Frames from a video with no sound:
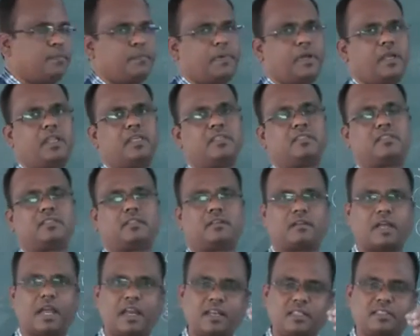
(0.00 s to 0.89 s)
lives in
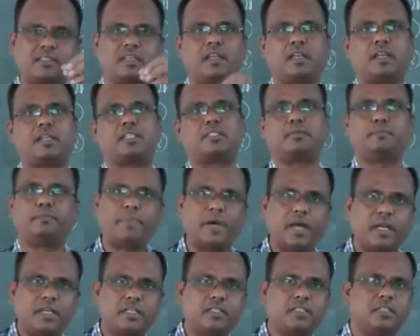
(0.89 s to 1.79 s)
Siddipet is the right
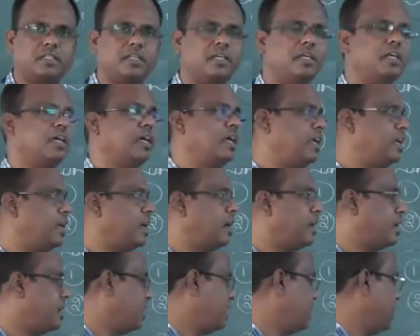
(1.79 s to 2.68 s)
sentence. But
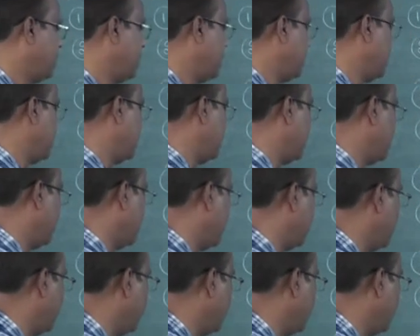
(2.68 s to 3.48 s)
here